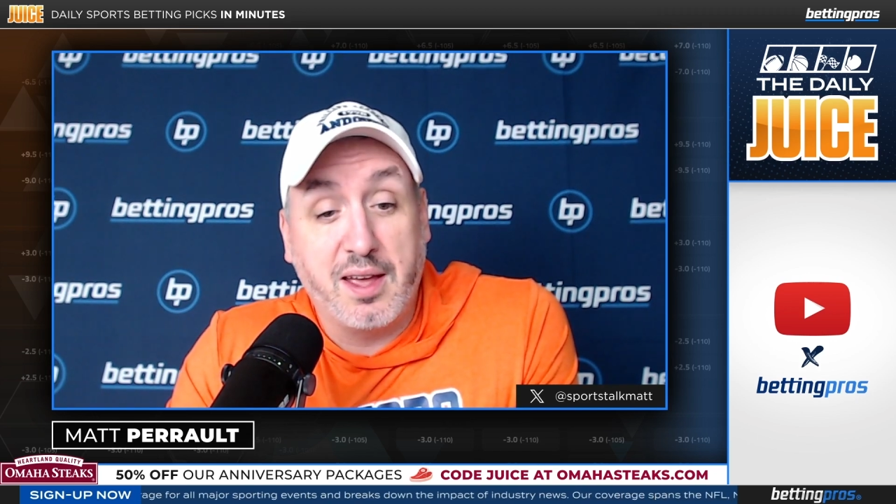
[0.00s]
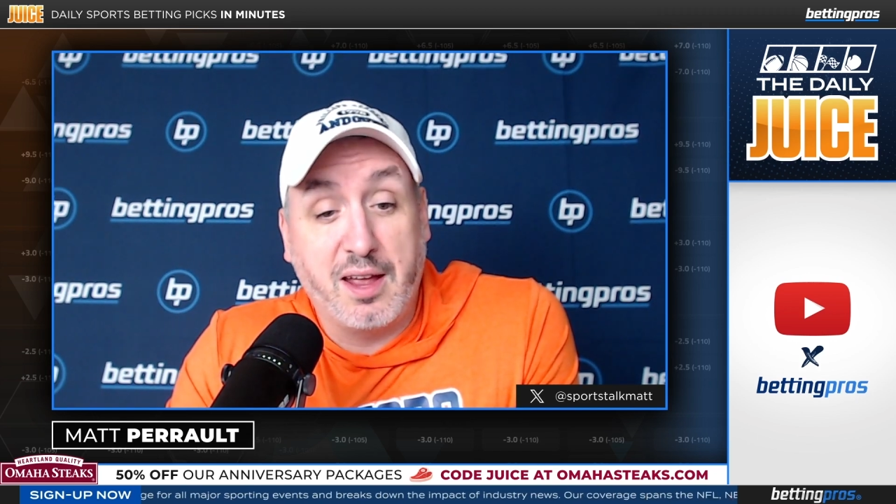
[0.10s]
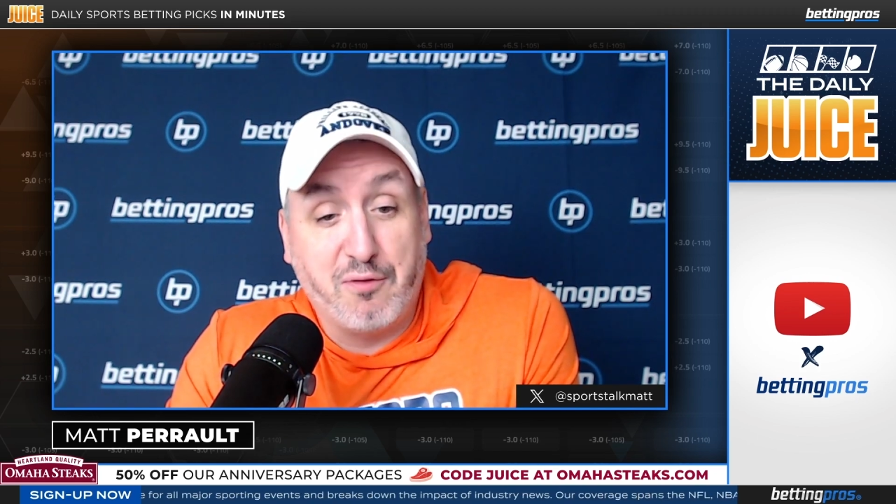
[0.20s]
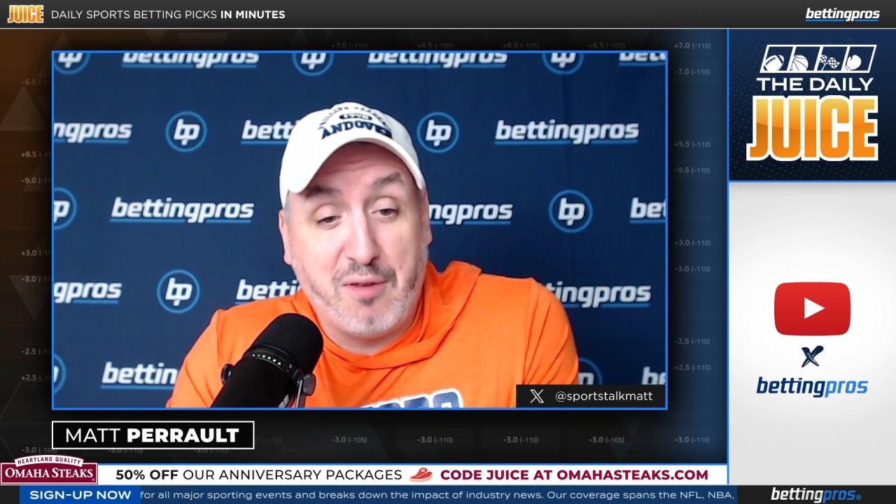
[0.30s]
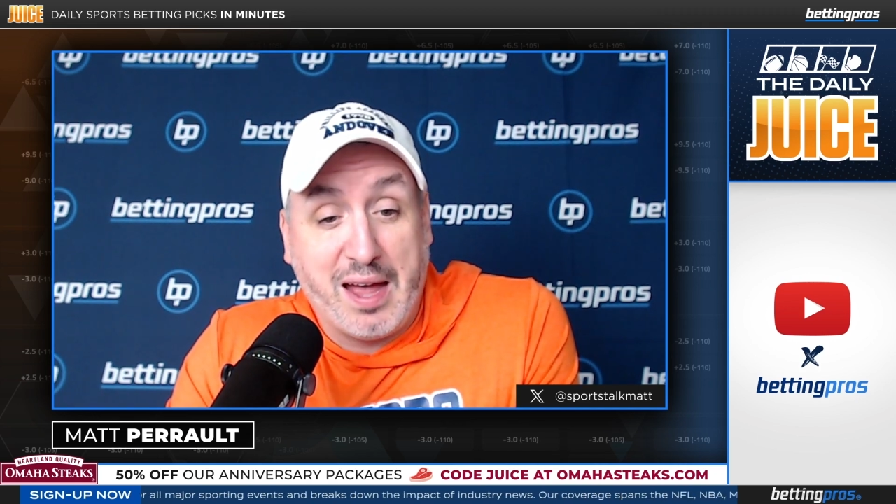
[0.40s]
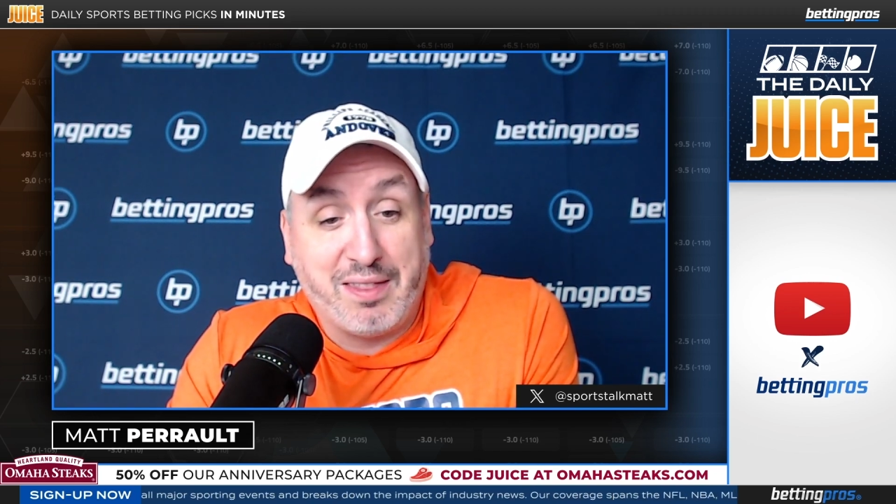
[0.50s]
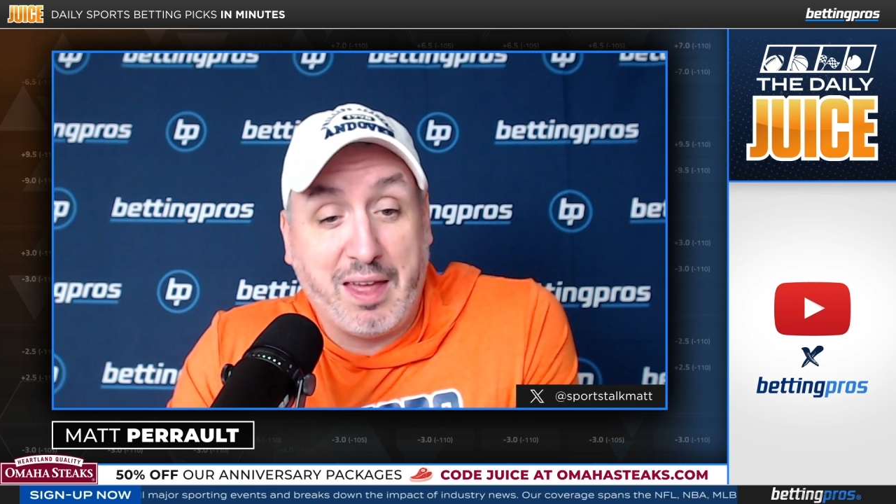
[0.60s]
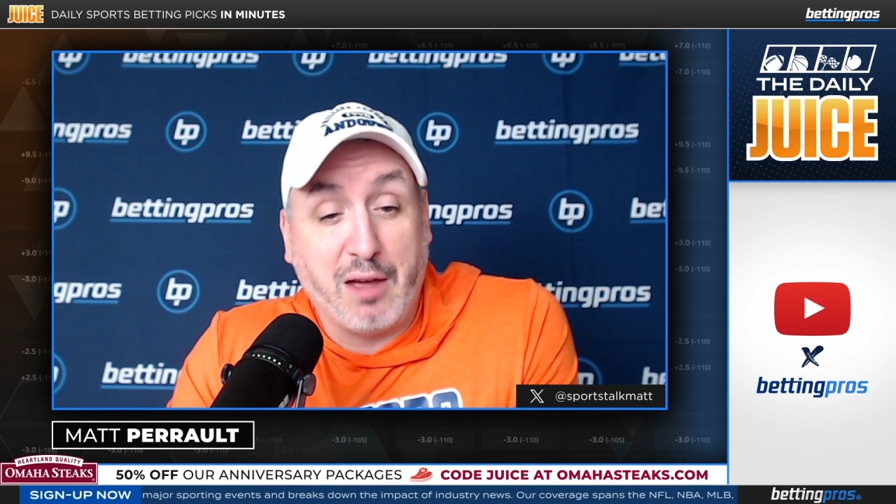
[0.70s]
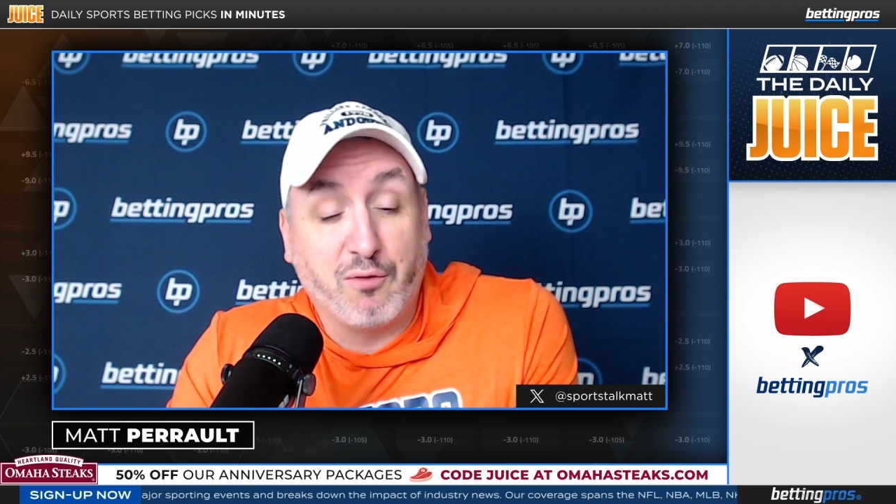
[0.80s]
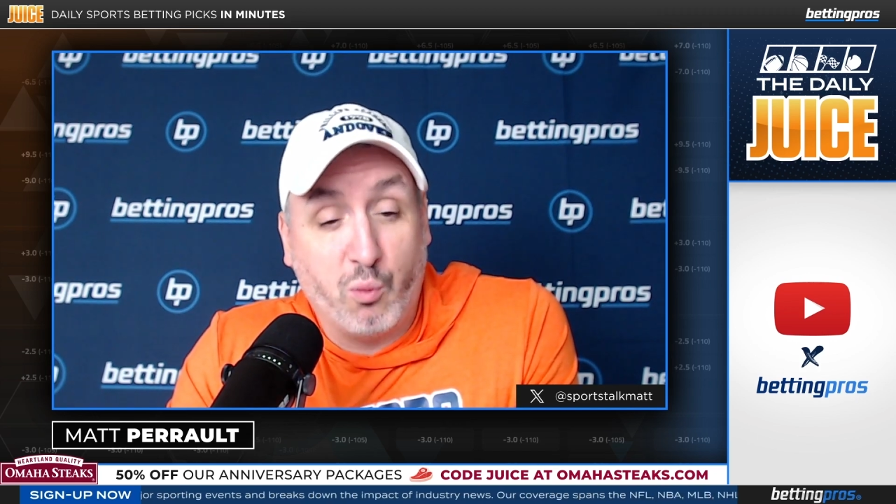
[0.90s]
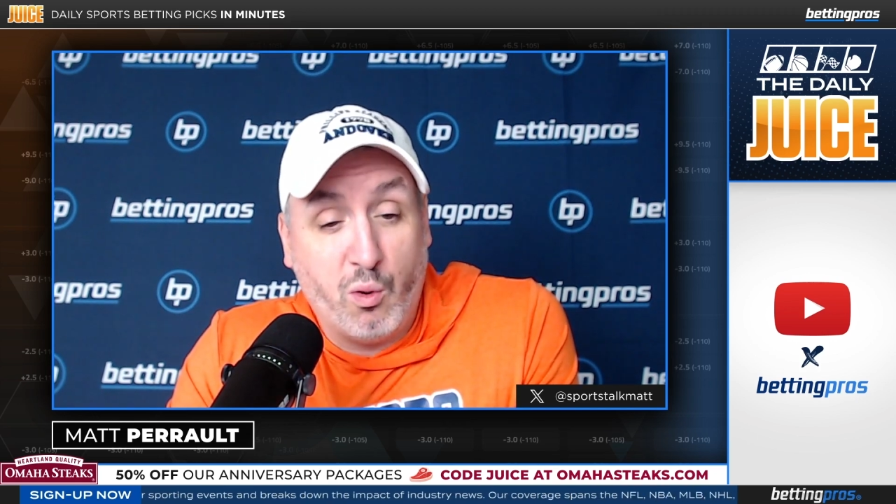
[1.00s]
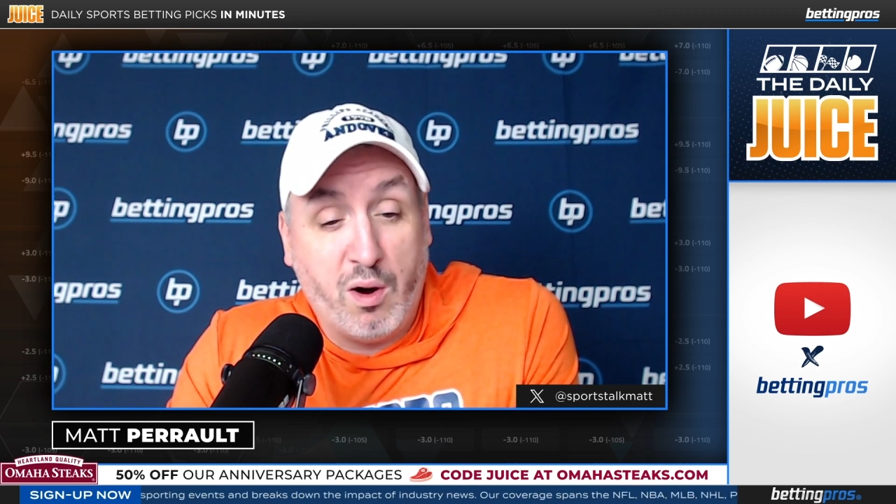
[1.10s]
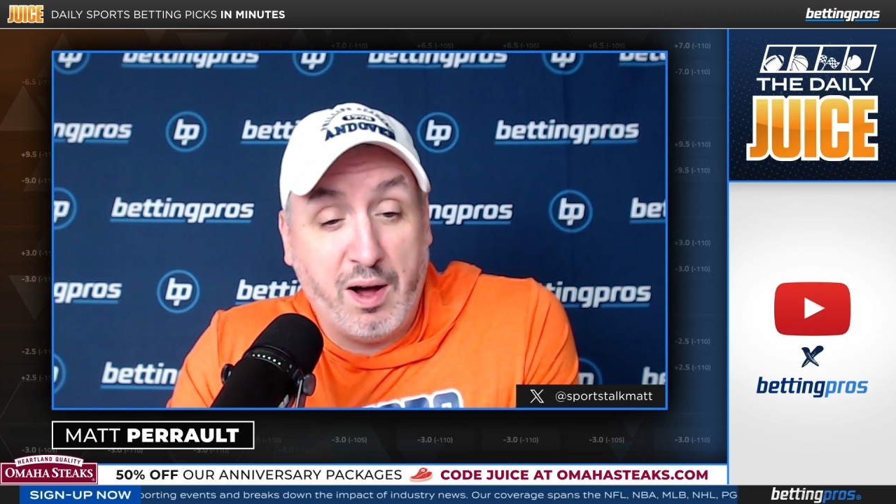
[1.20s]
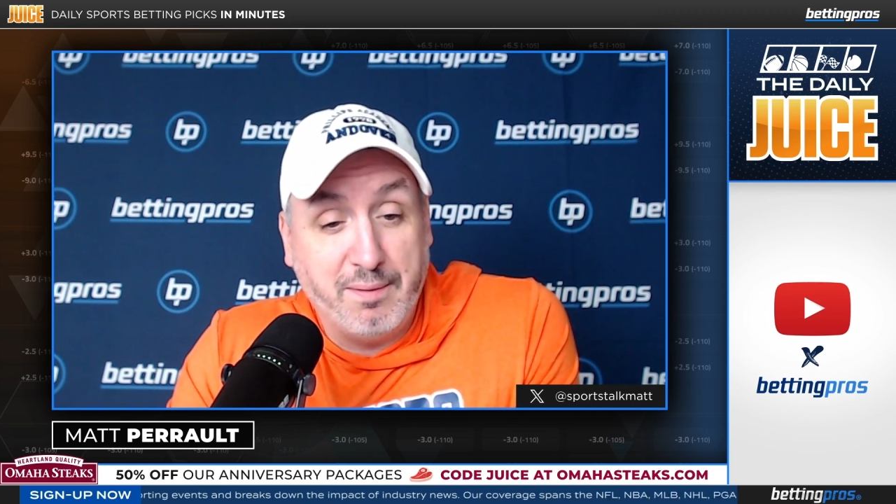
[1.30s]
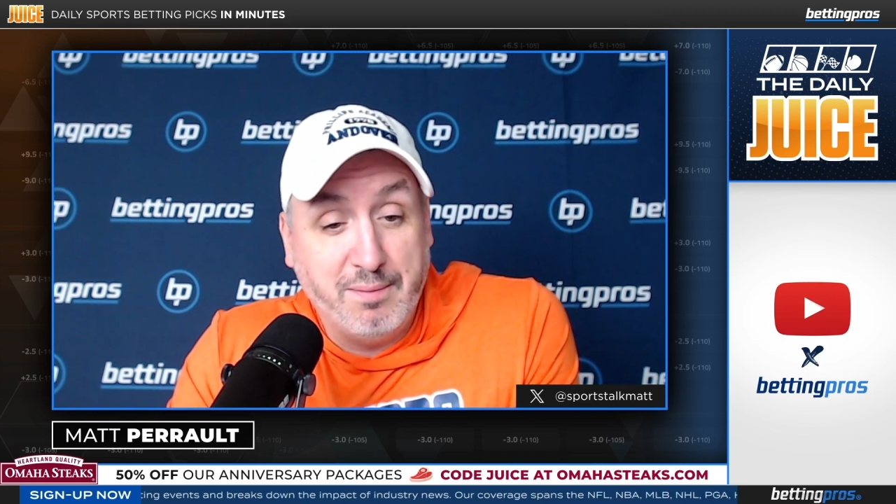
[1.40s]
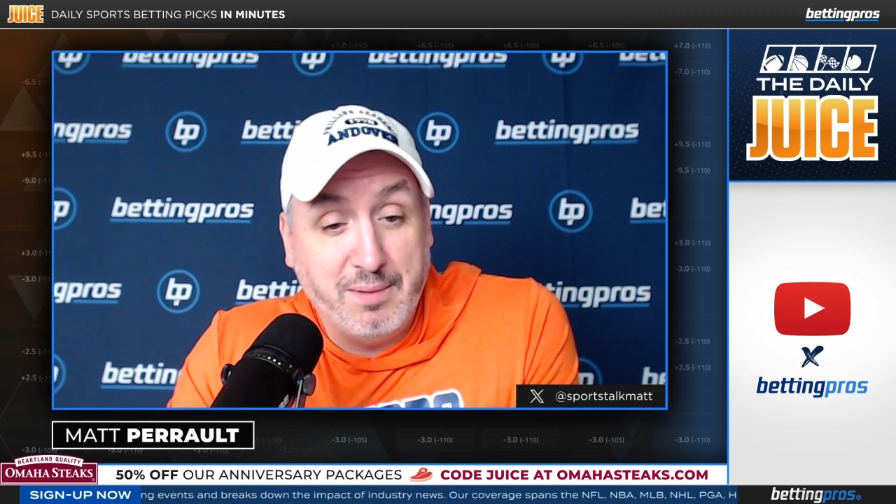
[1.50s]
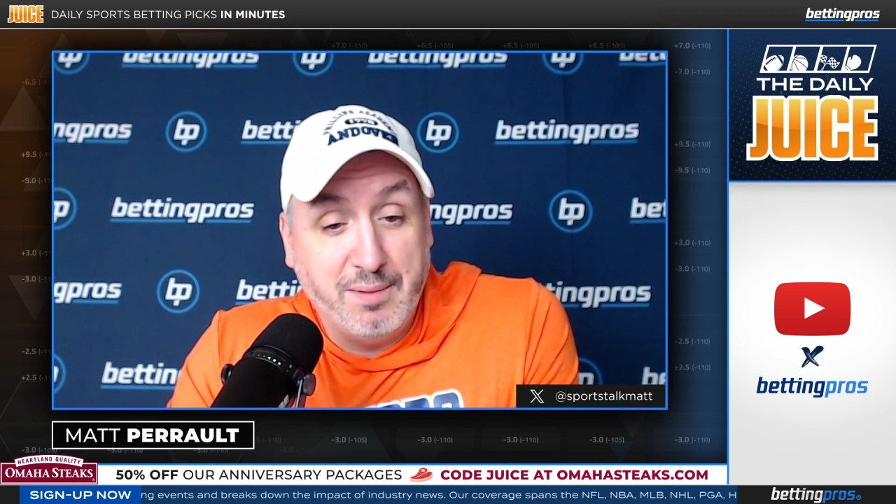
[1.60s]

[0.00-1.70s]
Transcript: In fact, they have won